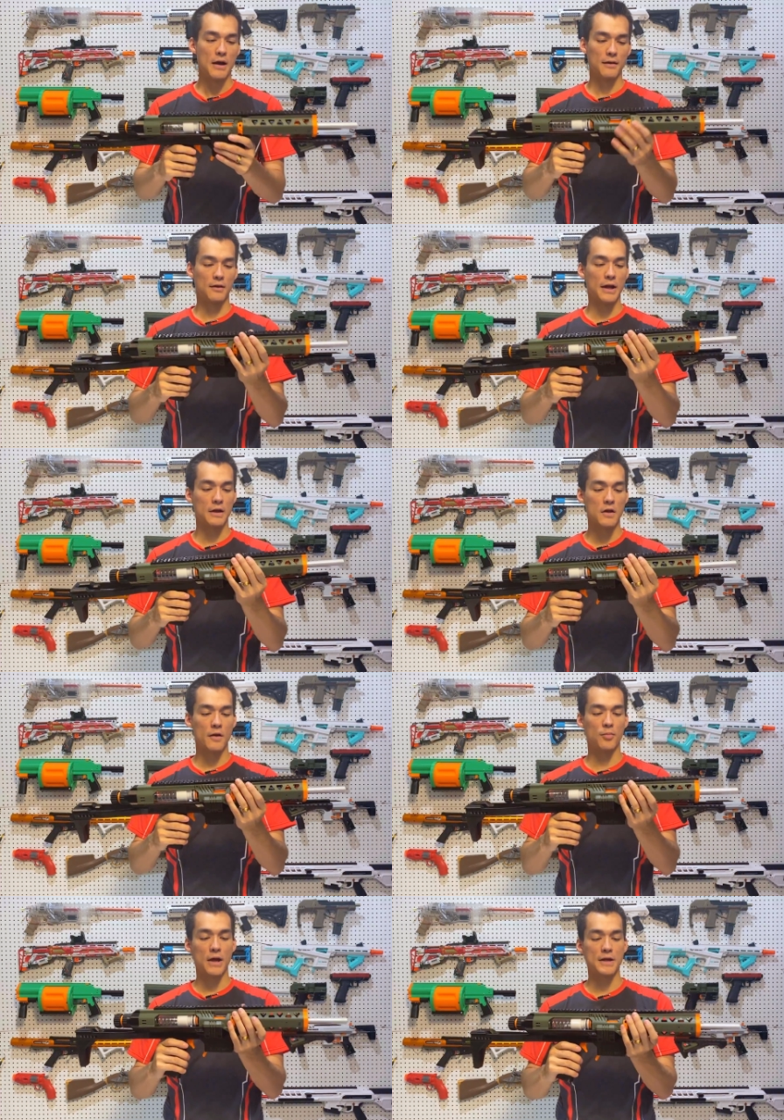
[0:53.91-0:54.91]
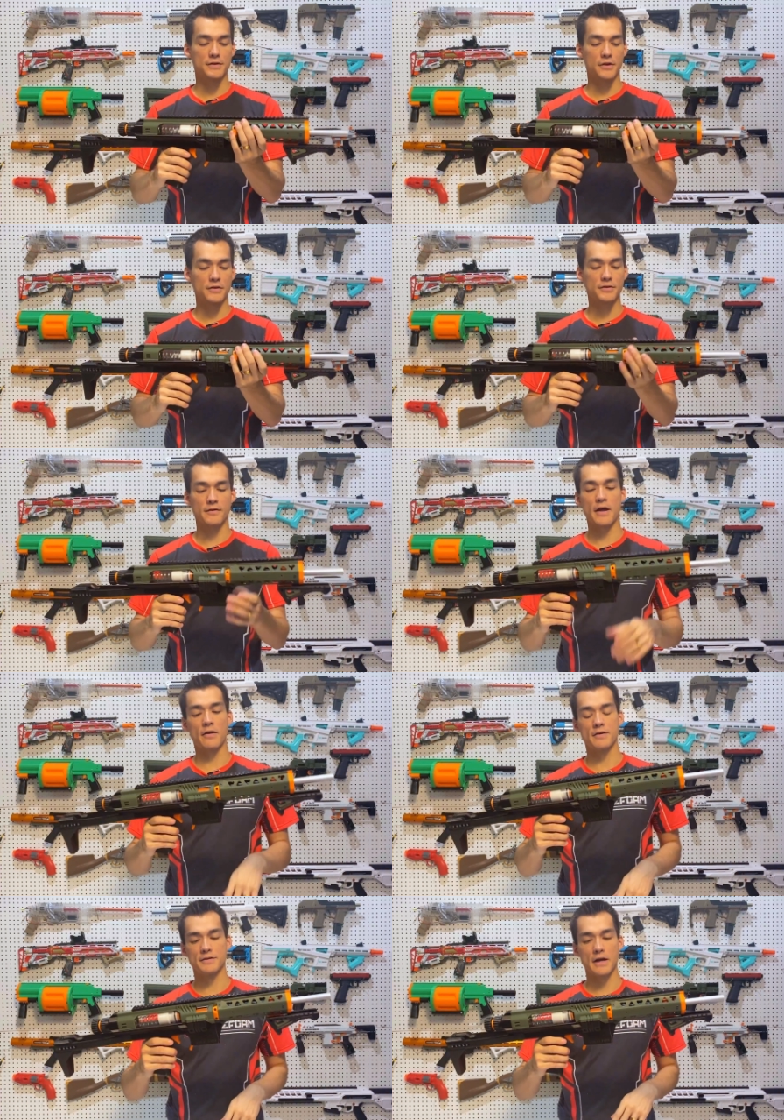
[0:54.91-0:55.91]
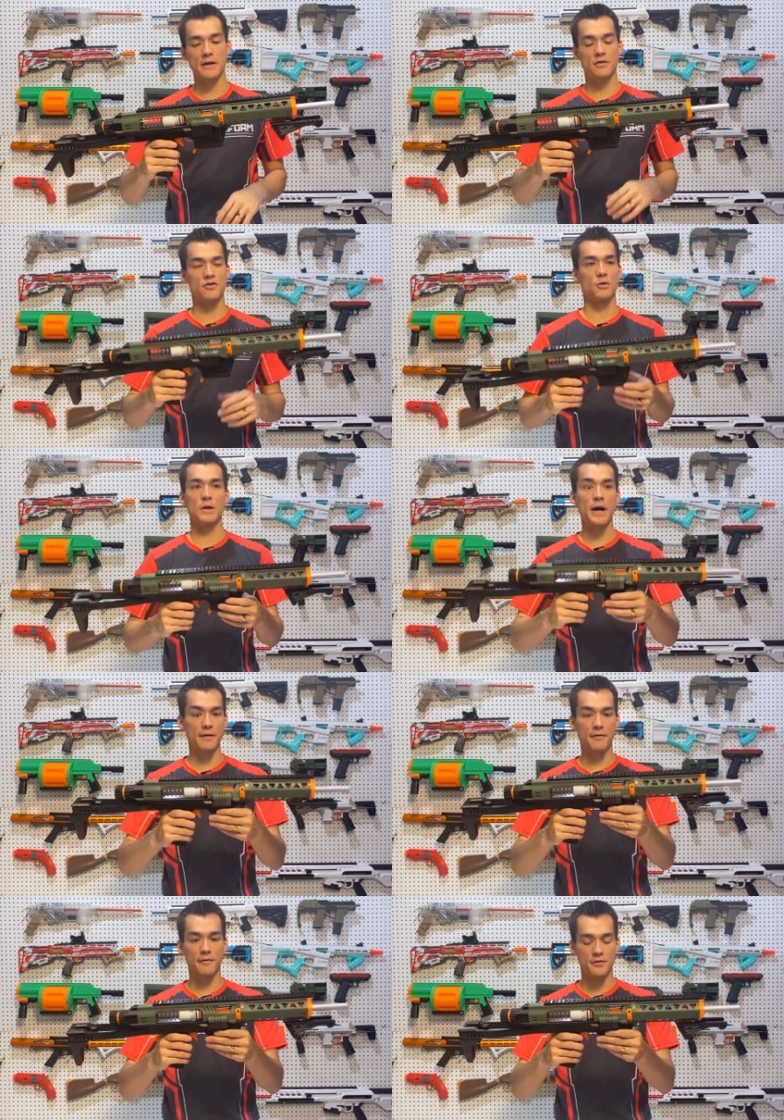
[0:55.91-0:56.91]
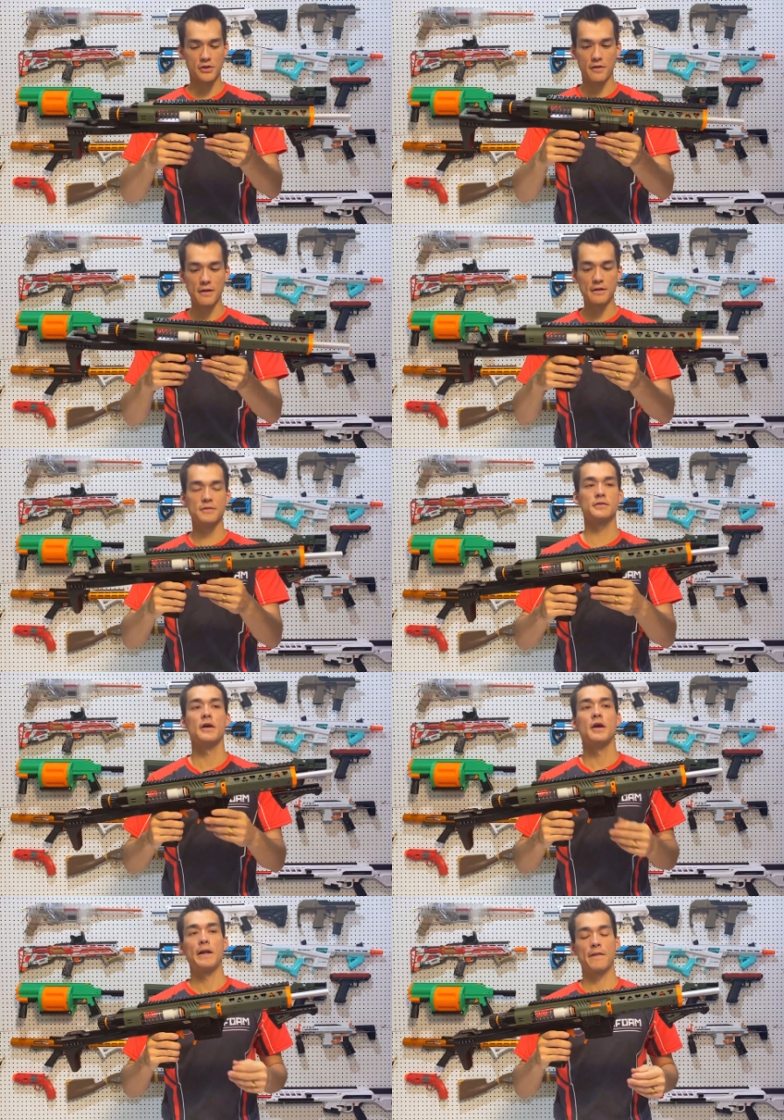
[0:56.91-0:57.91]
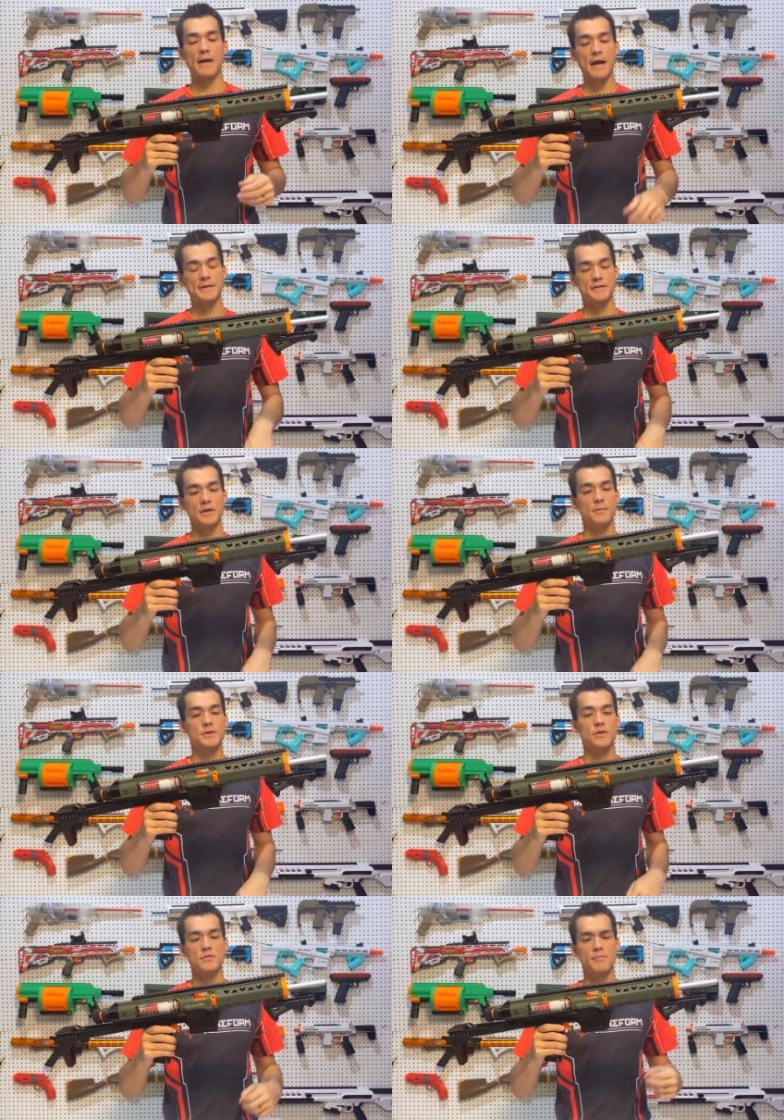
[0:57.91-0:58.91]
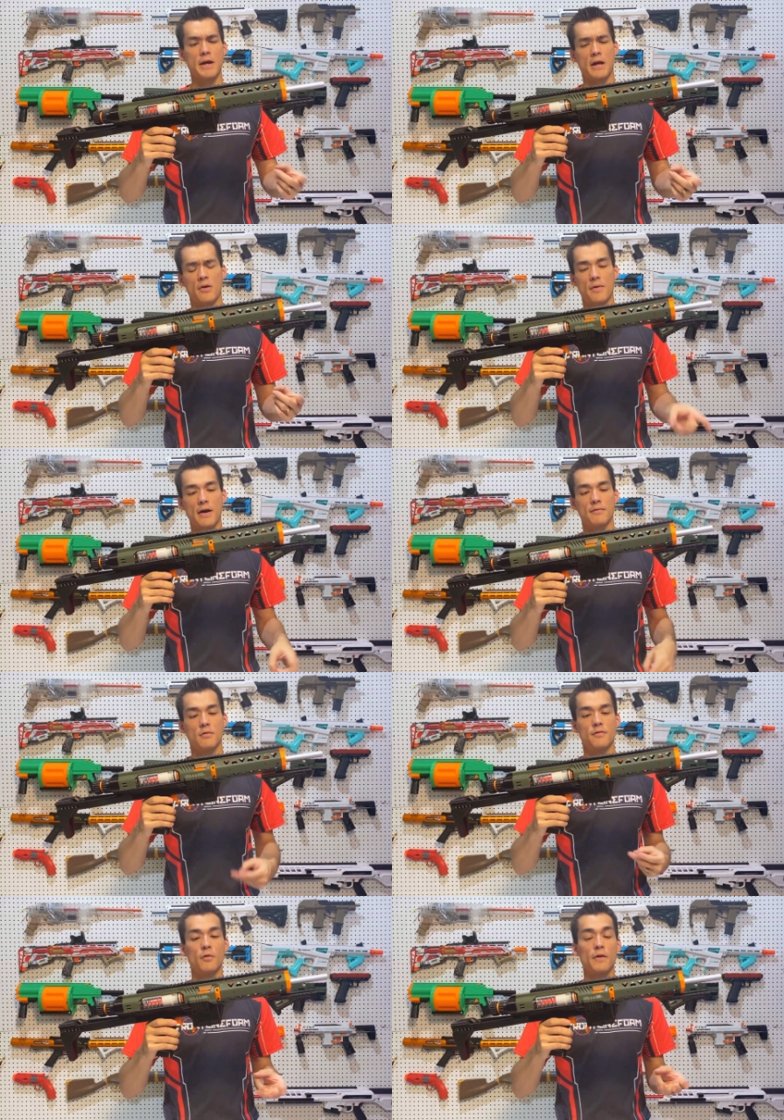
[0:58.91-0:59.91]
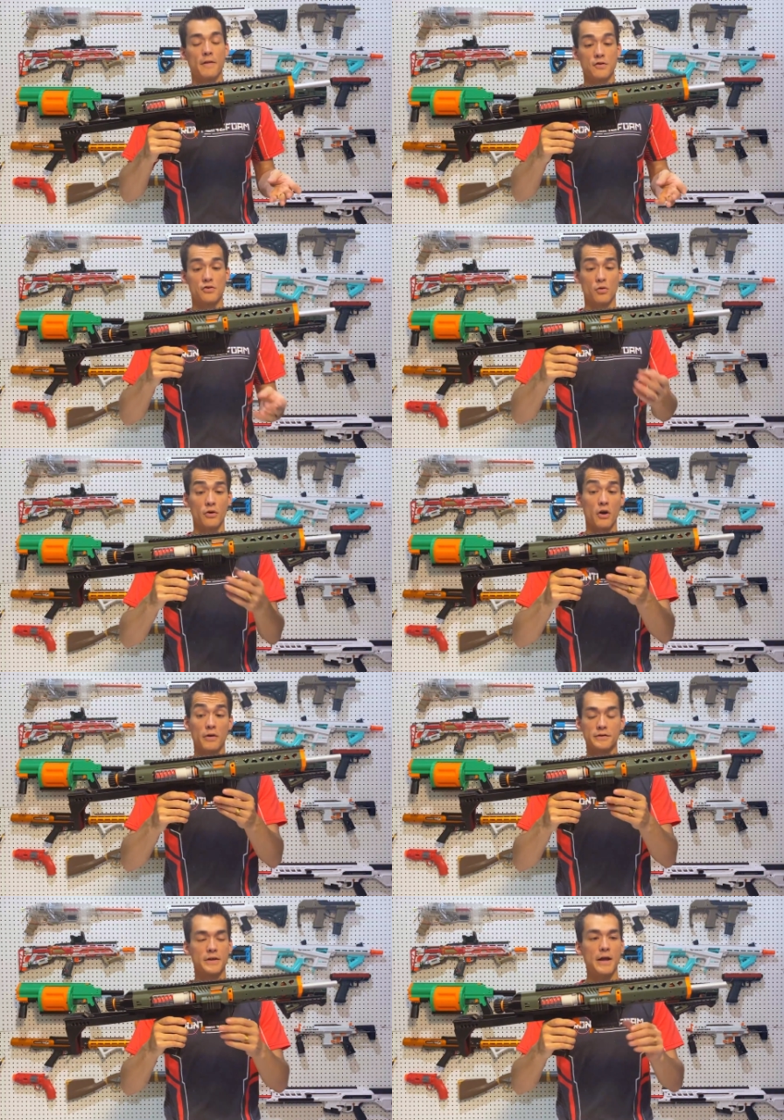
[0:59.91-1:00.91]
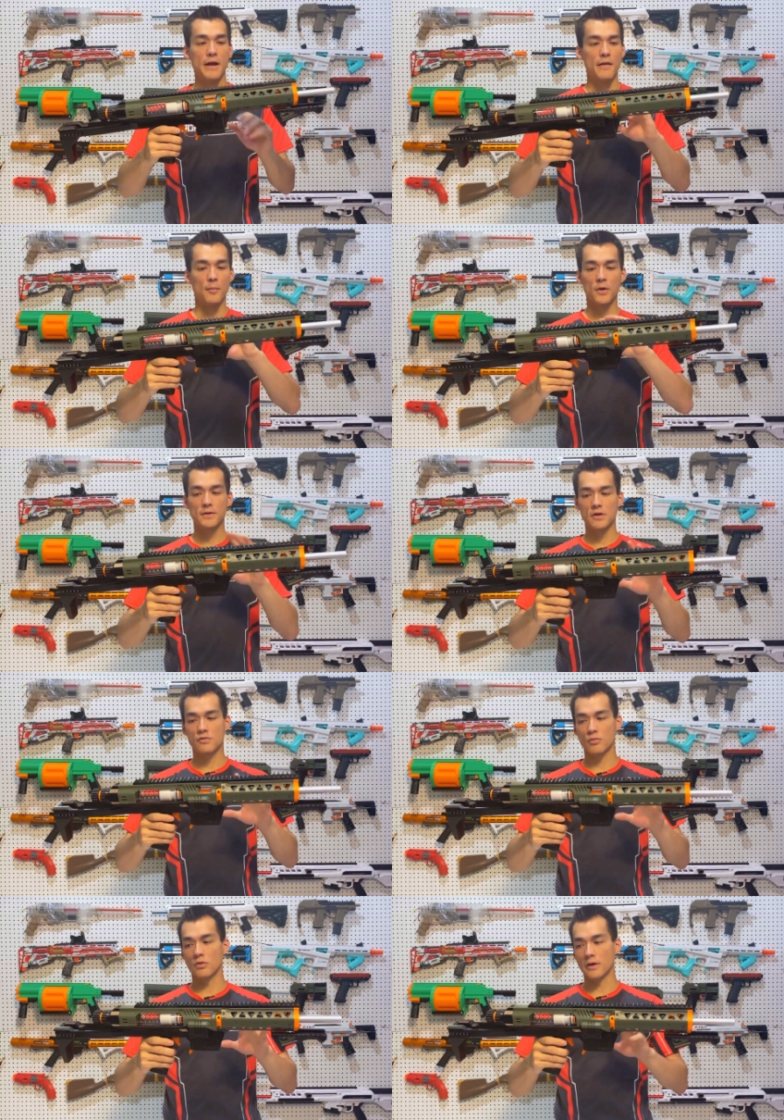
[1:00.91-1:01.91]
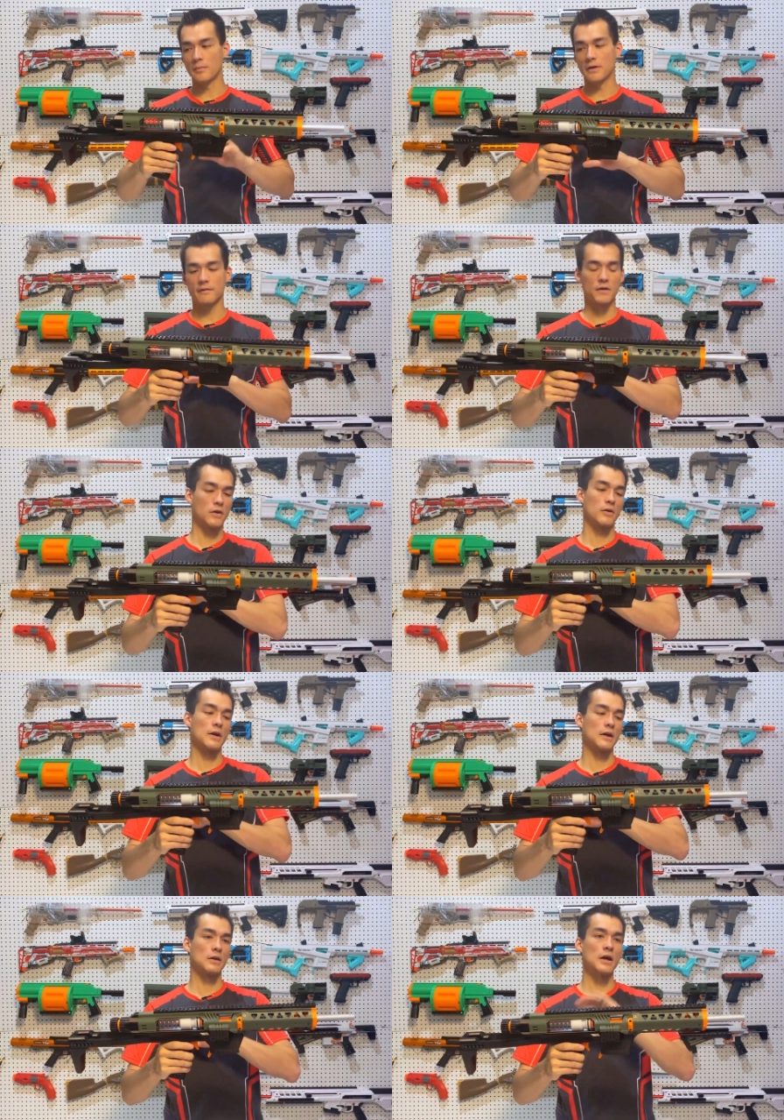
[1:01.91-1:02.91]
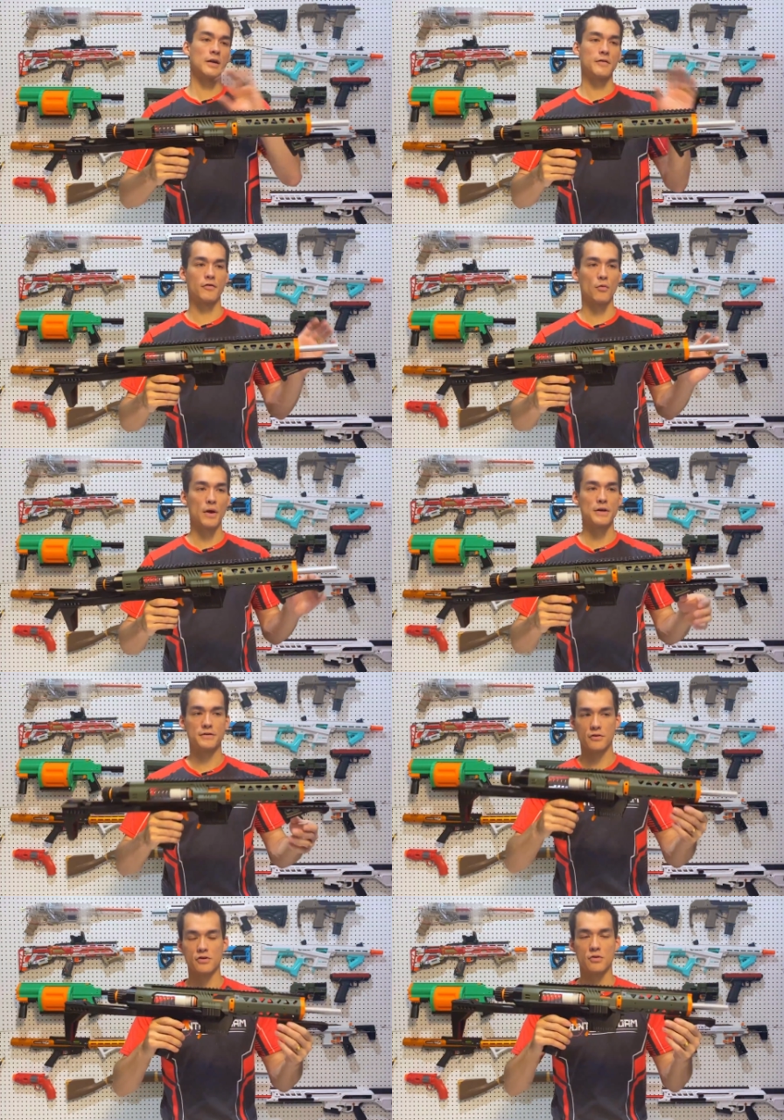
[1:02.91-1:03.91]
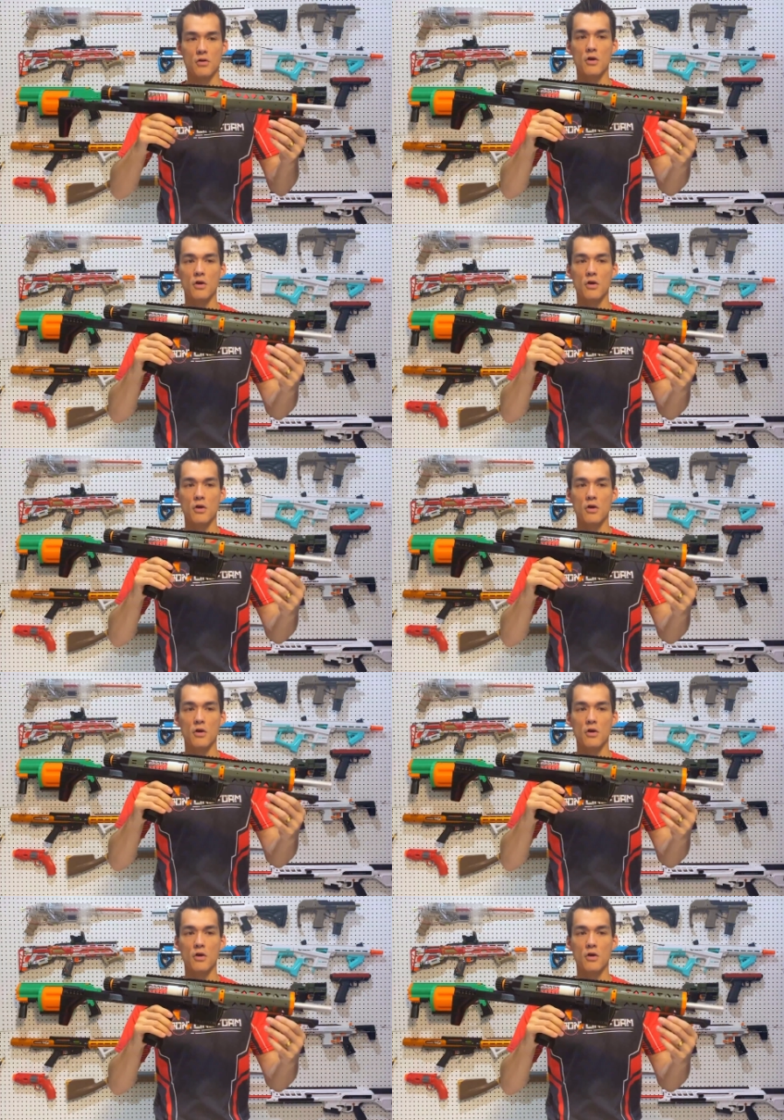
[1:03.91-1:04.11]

Like a lot of blasters that are designed to do a lot of things, like the XC, which could do mega, rival, full length, and short darts, the multi-tool can be configured in a lot of different ways to shoot